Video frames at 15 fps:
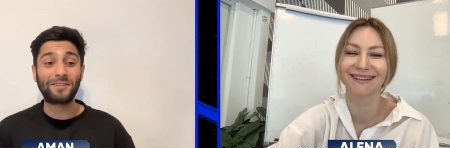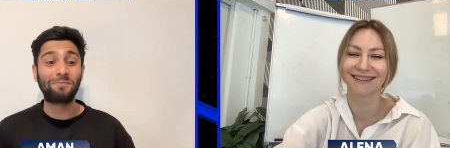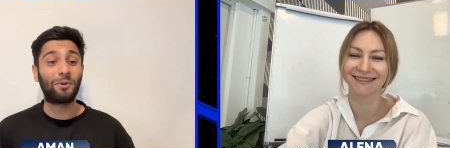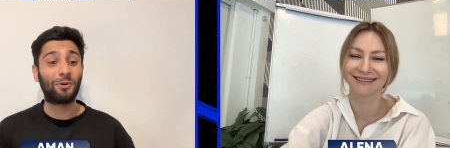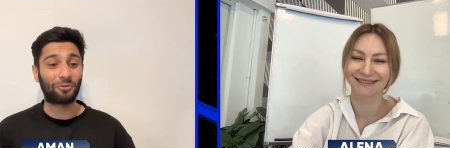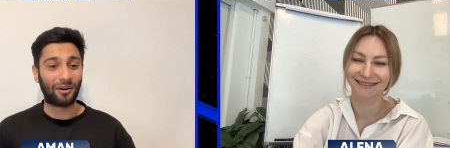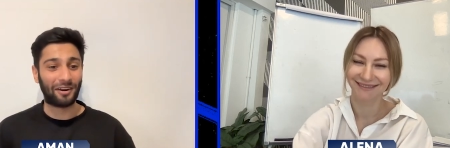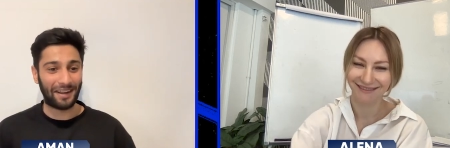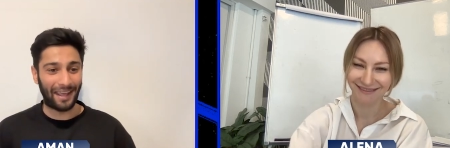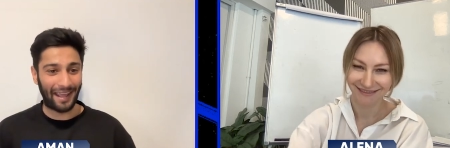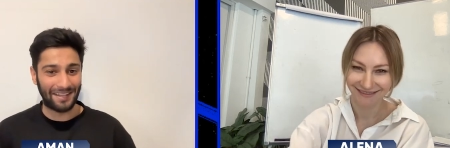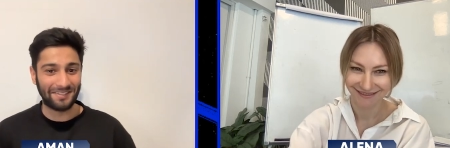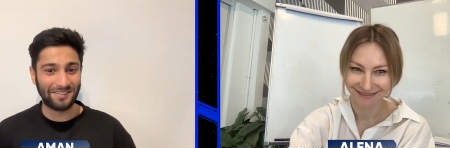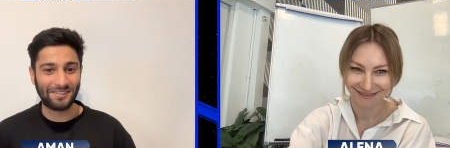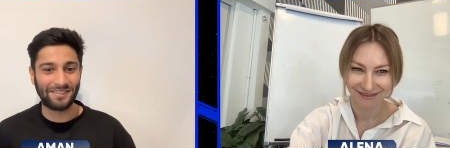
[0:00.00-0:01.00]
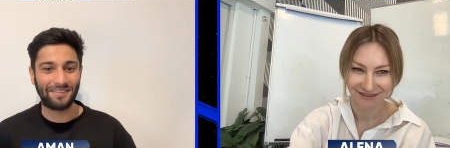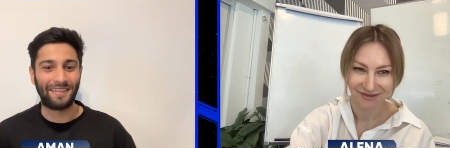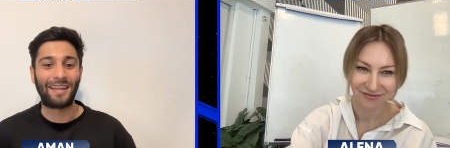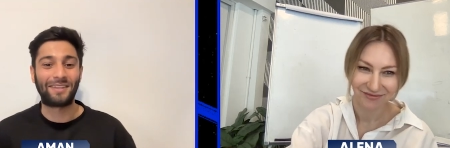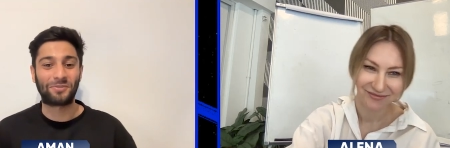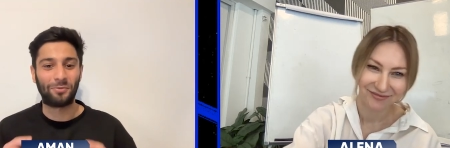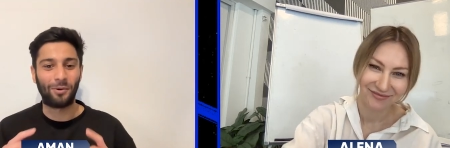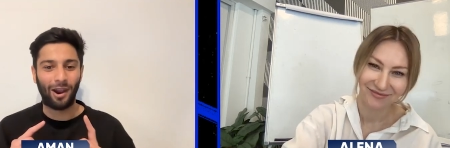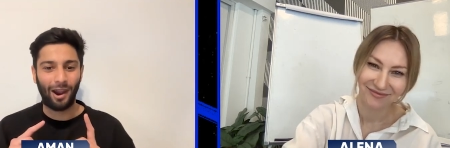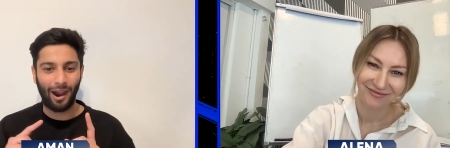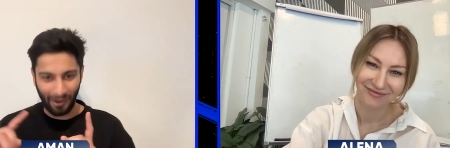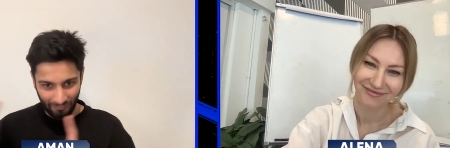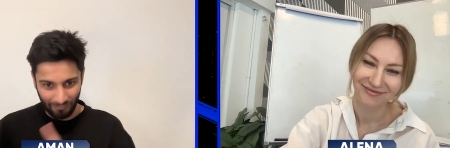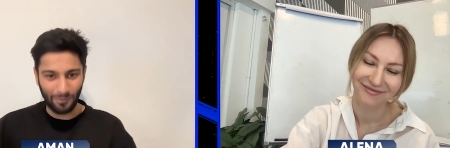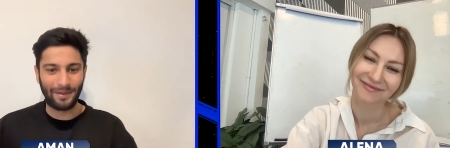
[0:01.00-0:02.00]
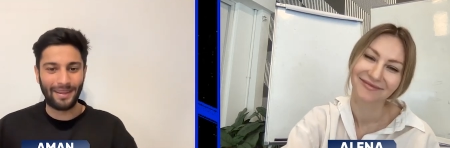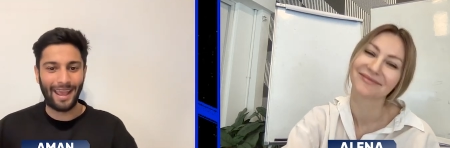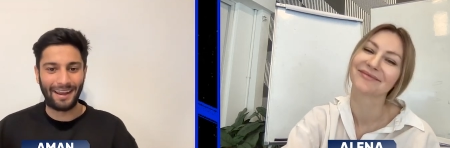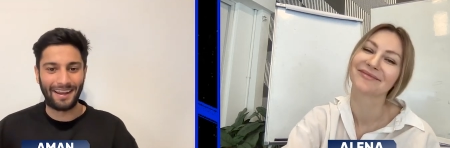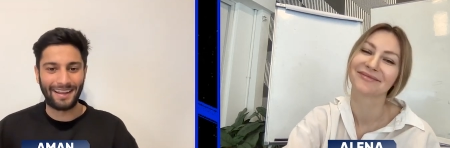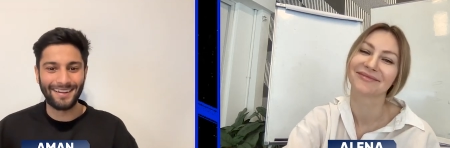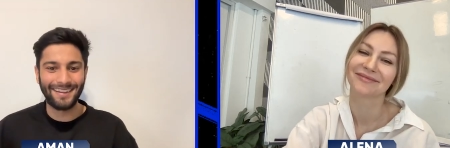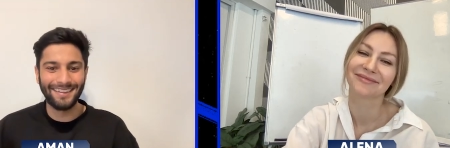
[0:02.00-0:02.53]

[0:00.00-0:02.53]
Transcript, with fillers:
Speaker 1: bull run ends, that's where I will be heading.